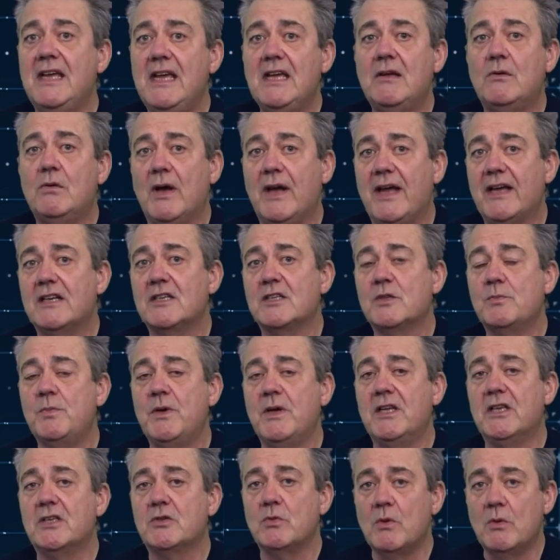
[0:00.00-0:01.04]
Equal
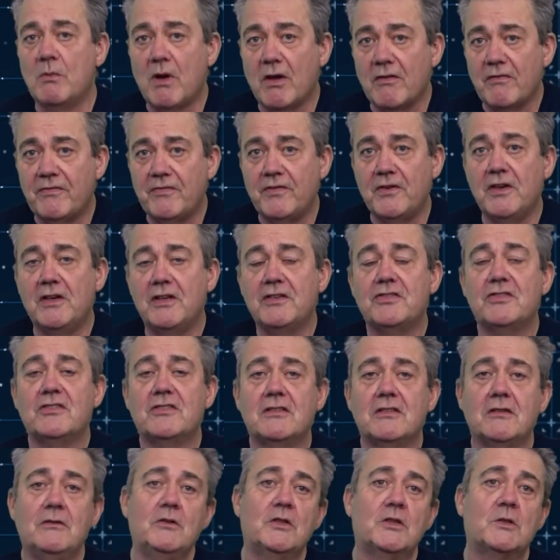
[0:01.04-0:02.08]
Experts were my first
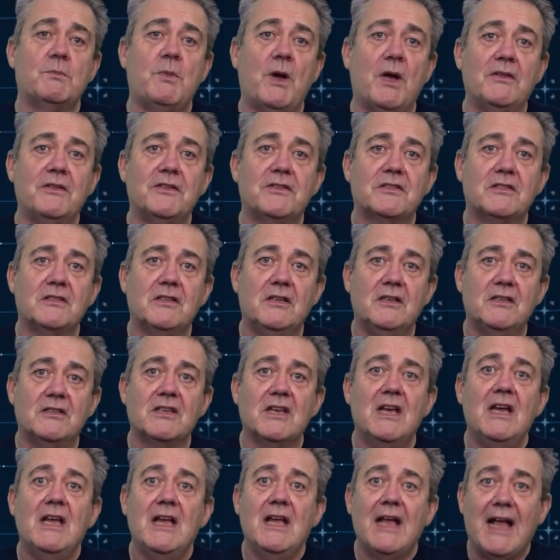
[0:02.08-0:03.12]
two sponsors,
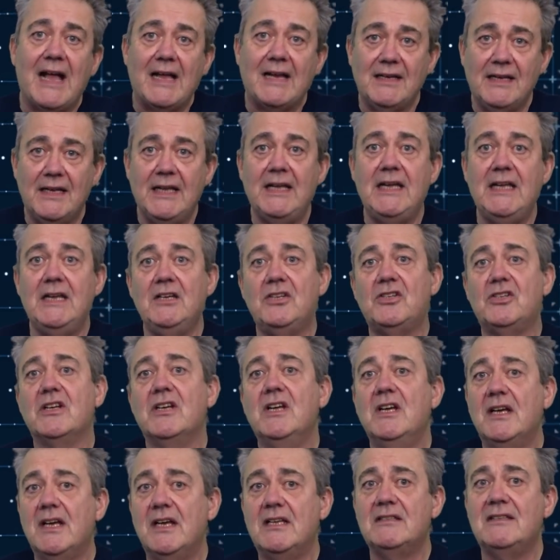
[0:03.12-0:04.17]
and each
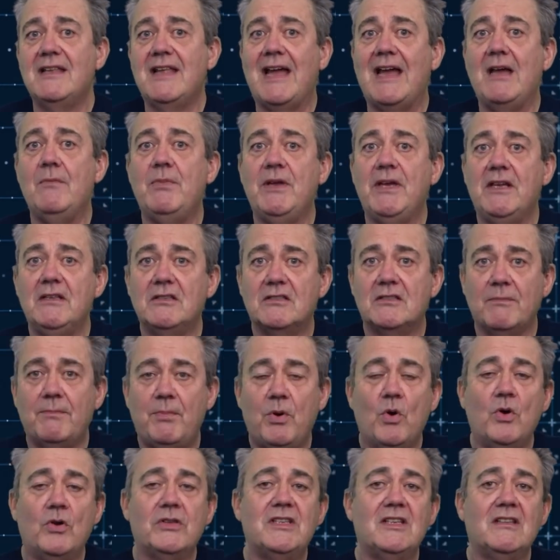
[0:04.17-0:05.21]
has now been
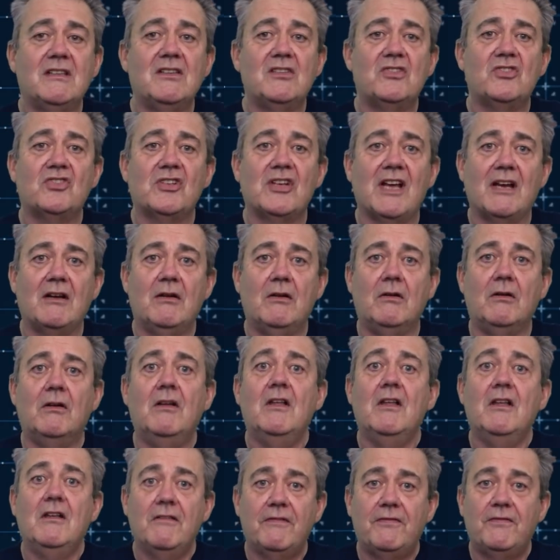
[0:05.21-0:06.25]
supporting this channel
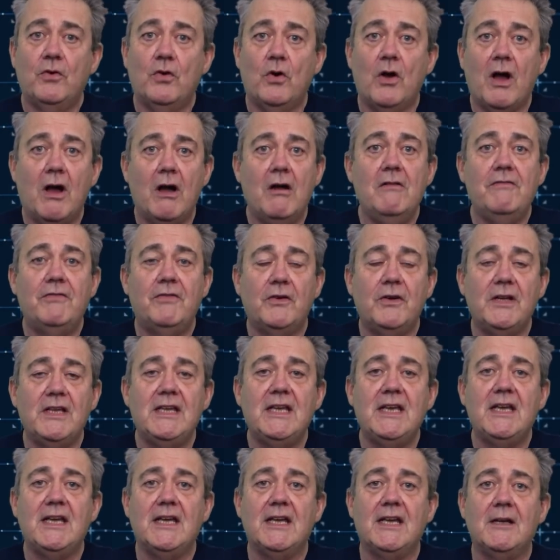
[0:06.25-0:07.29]
for over a
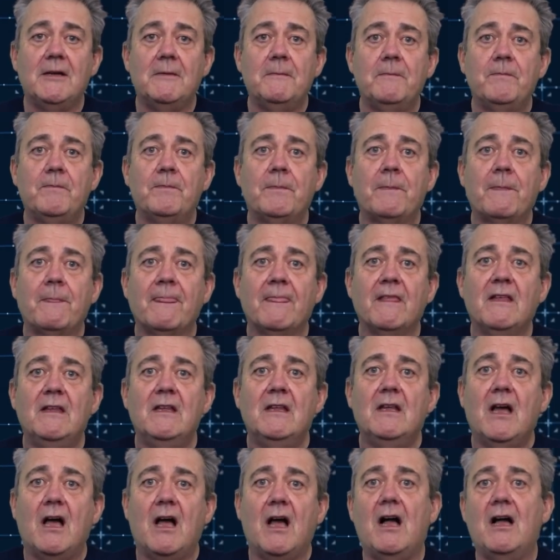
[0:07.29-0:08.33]
year.
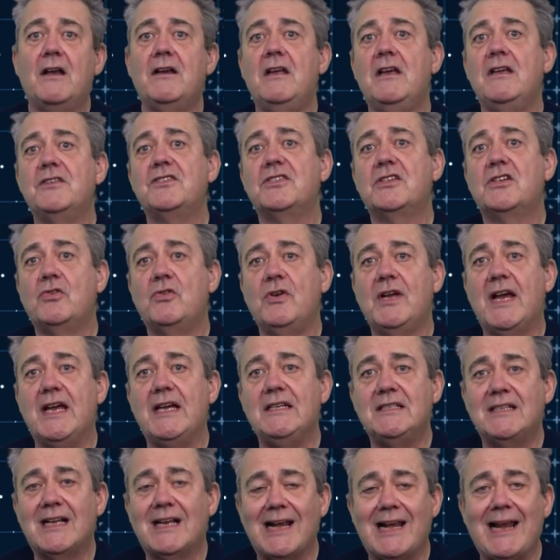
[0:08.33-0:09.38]
Harness
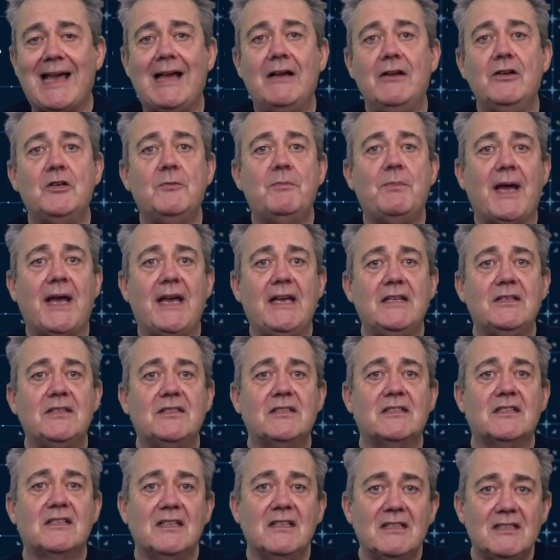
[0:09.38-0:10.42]
create
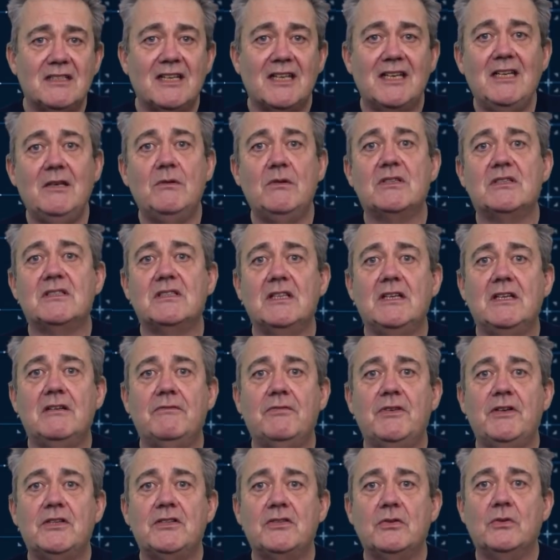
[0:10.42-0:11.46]
cloud-based continuous
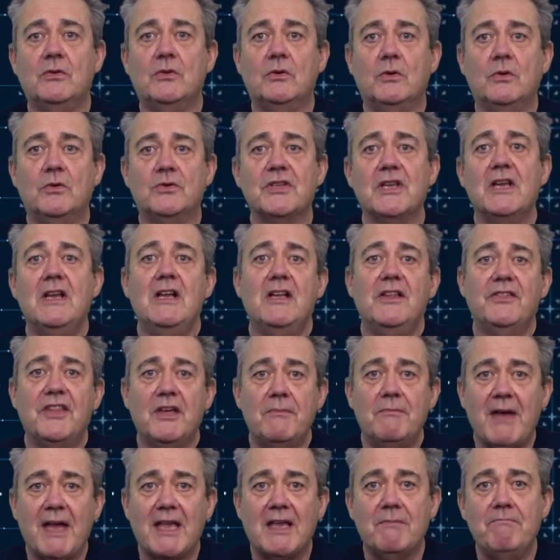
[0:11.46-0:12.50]
delivery tools that
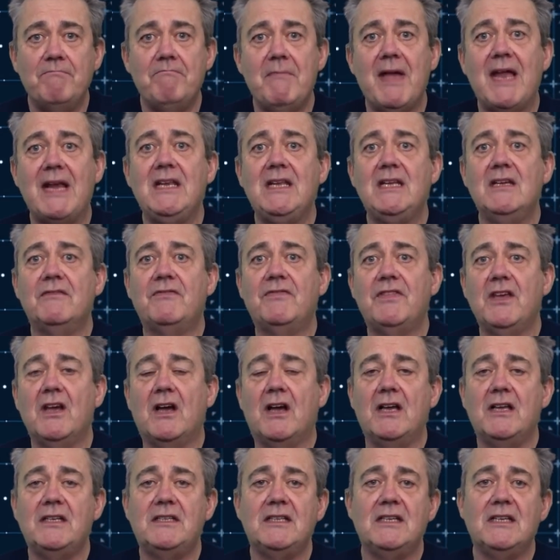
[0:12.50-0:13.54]
make many of the
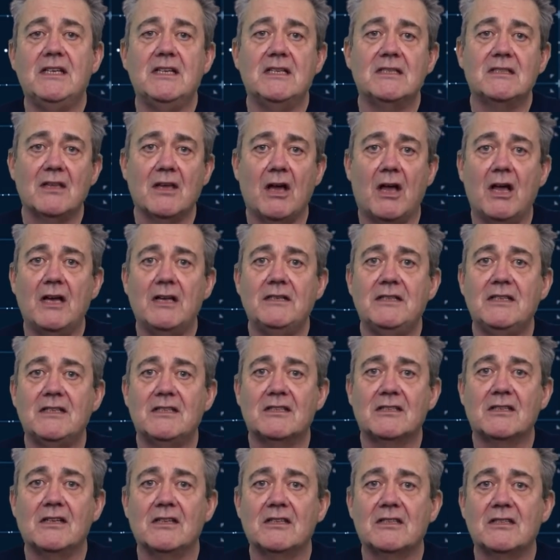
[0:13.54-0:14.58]
ideas that I
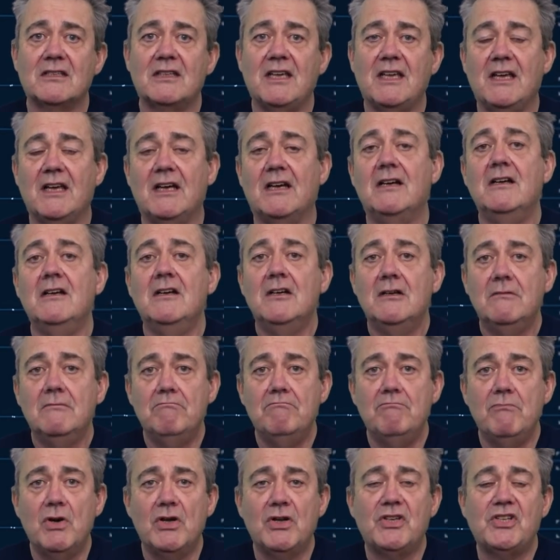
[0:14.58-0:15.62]
discuss here
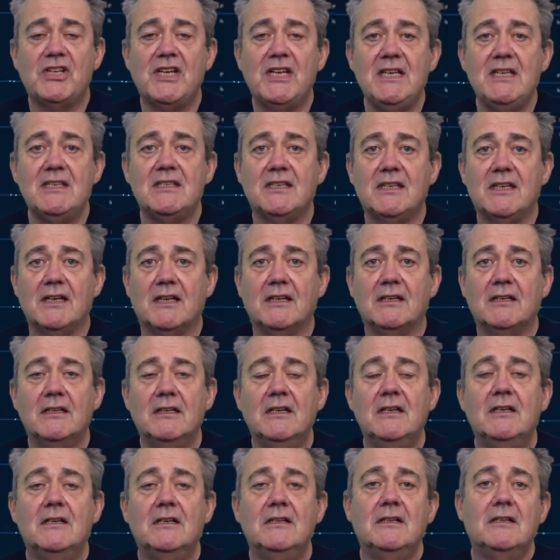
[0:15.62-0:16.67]
much easier.
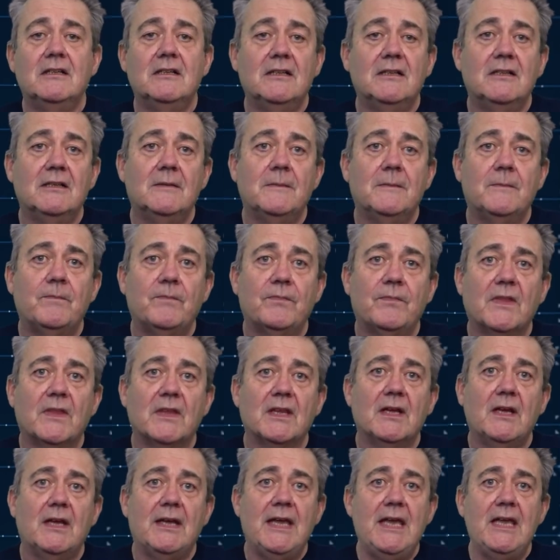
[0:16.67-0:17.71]

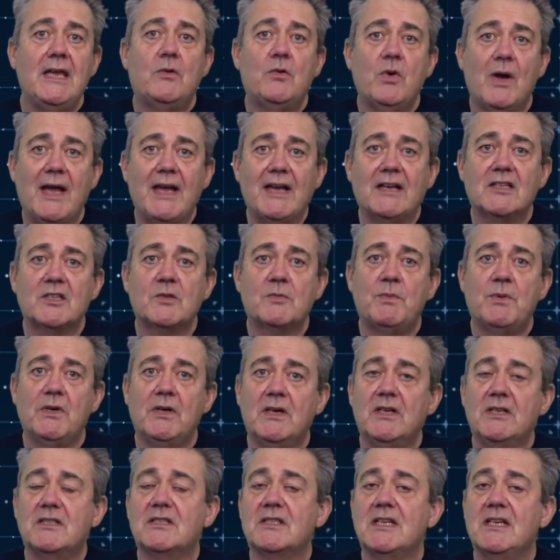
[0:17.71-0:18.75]
Equal
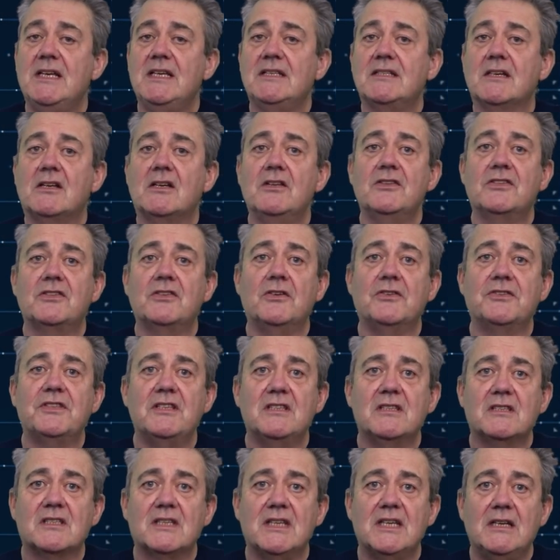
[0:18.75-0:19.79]
Experts is a
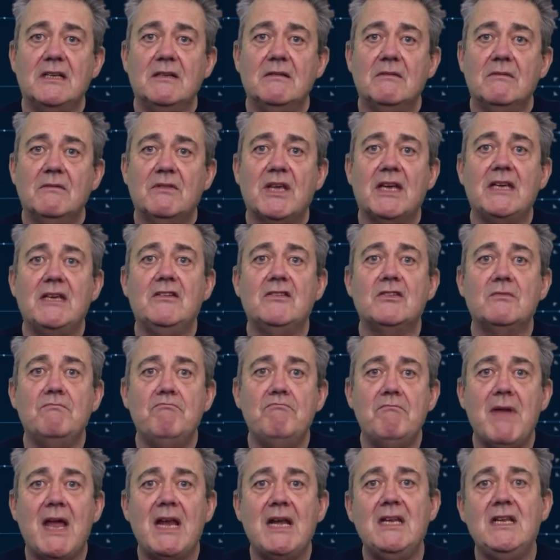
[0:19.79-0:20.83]
consultancy. They use
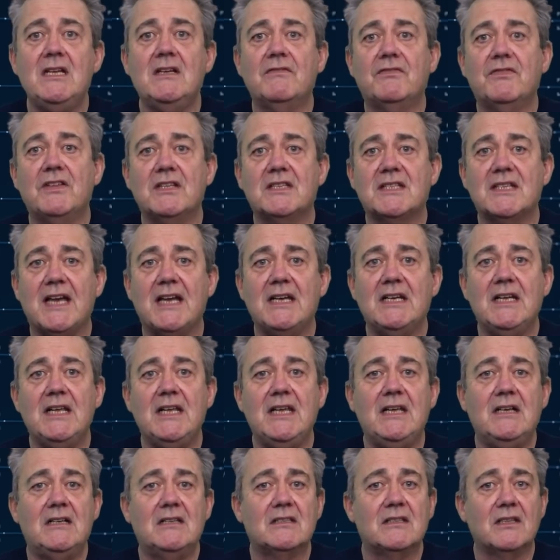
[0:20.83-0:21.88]
many of the
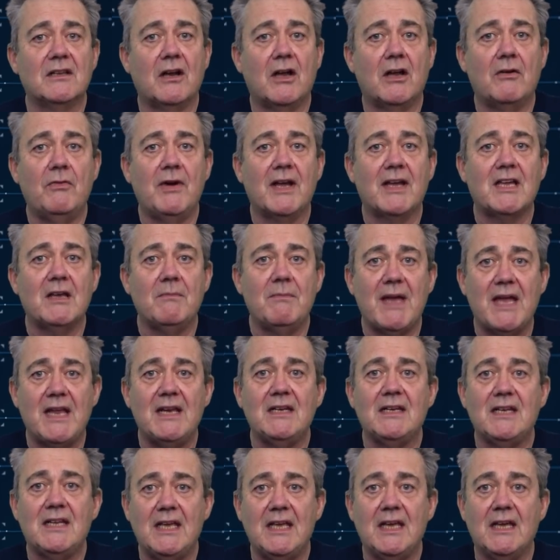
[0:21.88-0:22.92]
techniques that I
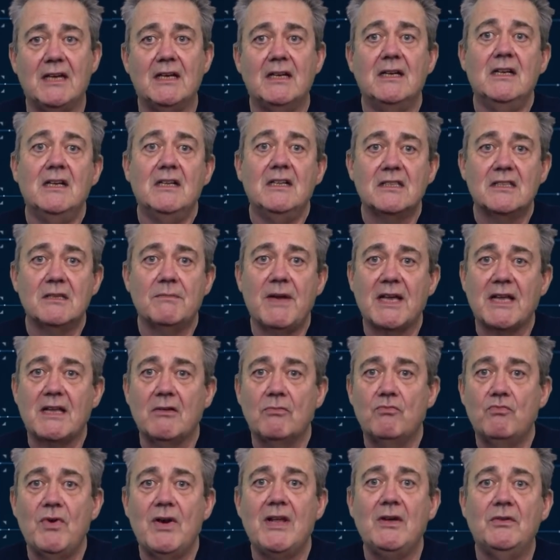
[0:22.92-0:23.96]
recommend here to make a
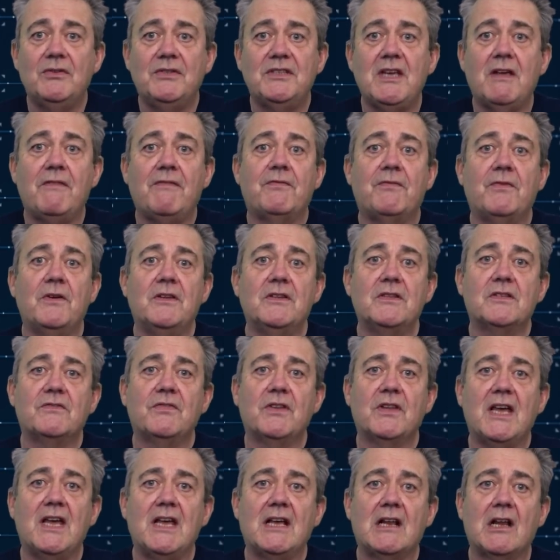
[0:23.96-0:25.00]
real difference for
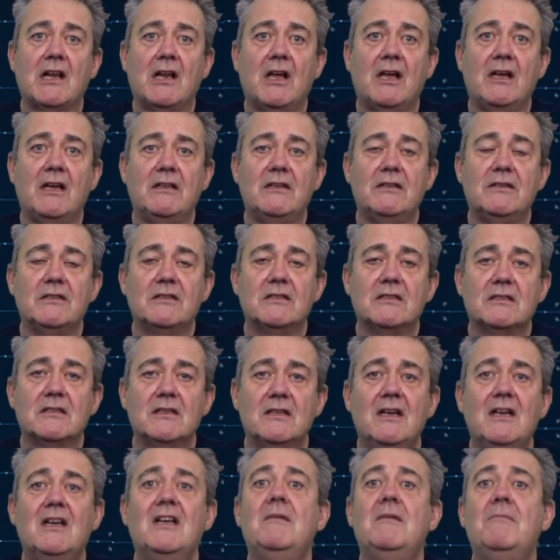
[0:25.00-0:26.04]
their clients.
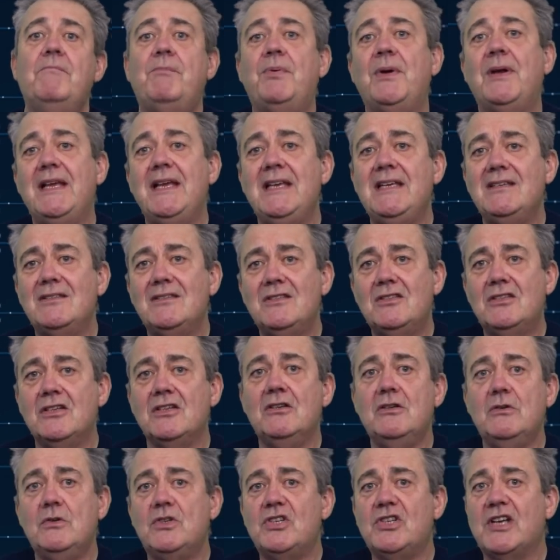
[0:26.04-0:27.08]
Please
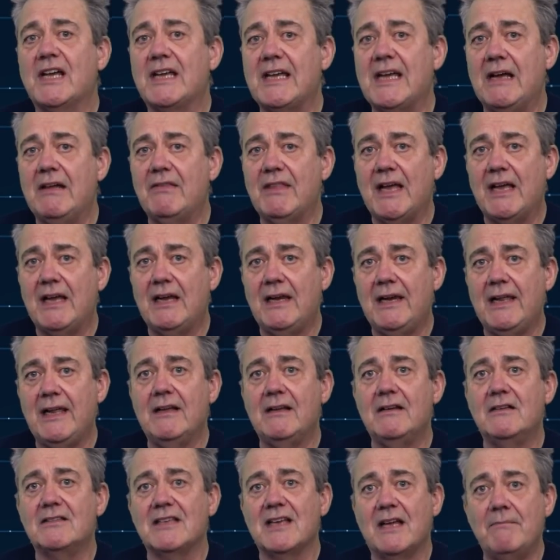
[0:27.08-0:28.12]
do check out their
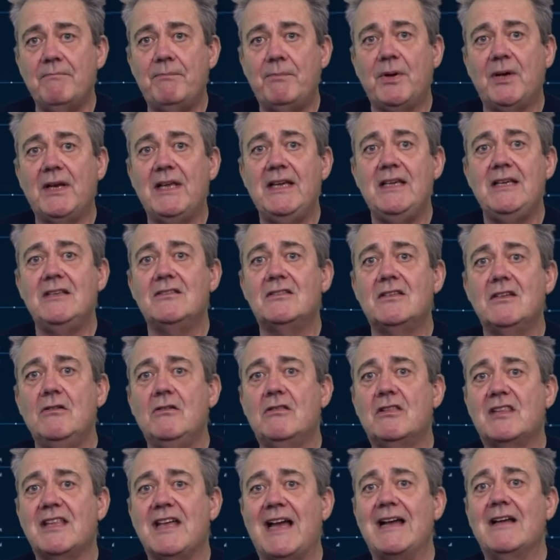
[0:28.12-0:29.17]
links and please do
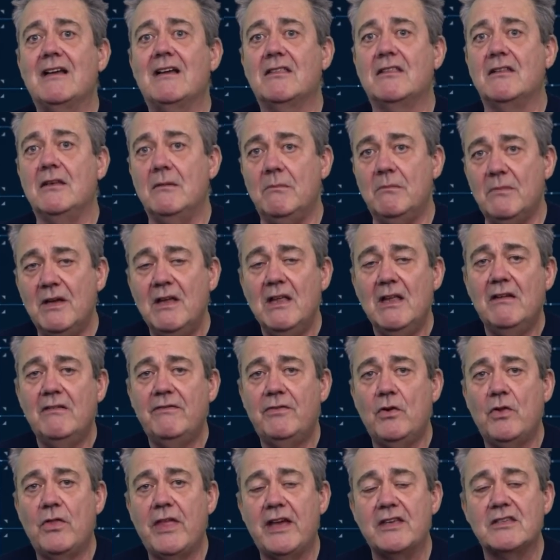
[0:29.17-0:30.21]
thank them
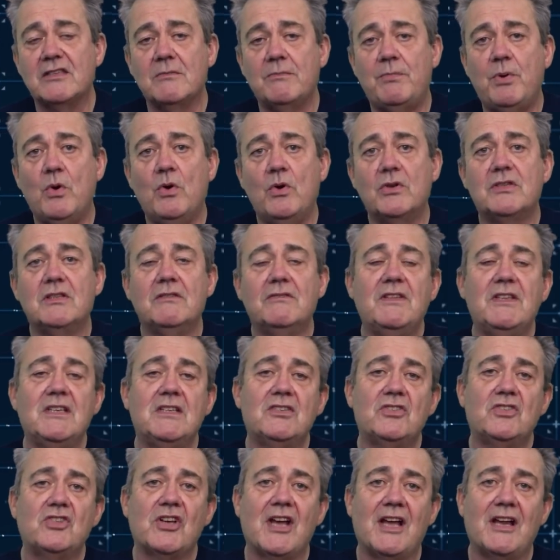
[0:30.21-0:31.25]
for their support of
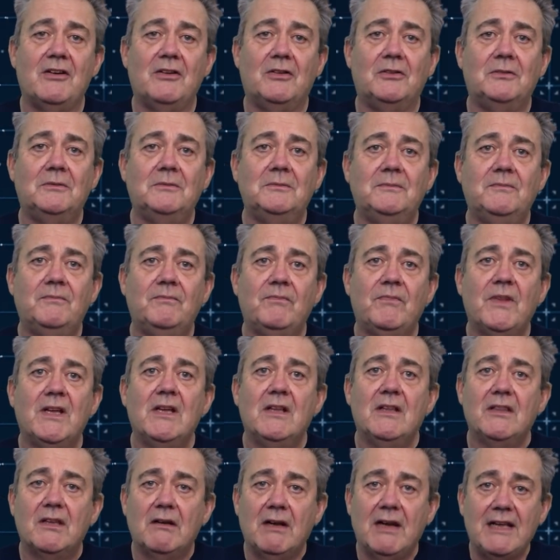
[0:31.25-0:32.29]
this channel.
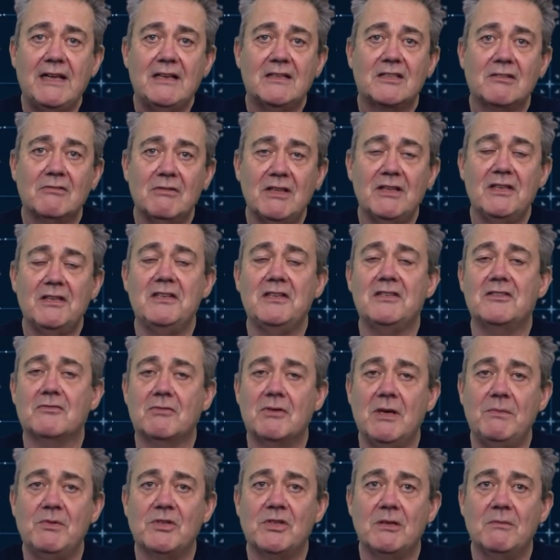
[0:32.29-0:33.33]
The links are in the
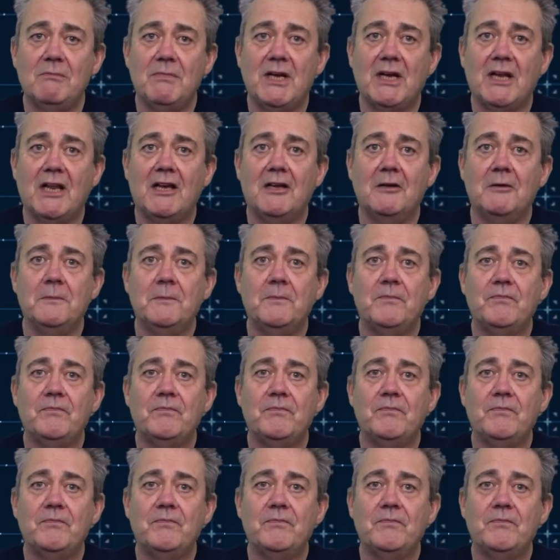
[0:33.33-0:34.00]
description below.